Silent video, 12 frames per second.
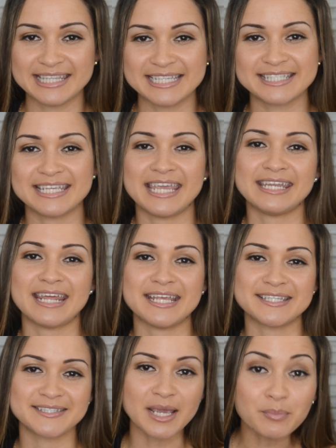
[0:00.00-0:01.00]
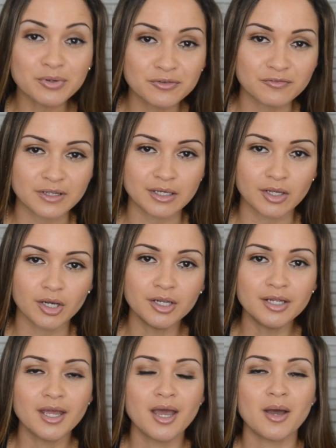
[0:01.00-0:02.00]
this in a separate
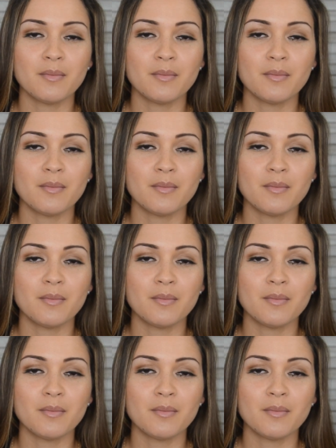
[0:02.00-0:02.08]
video,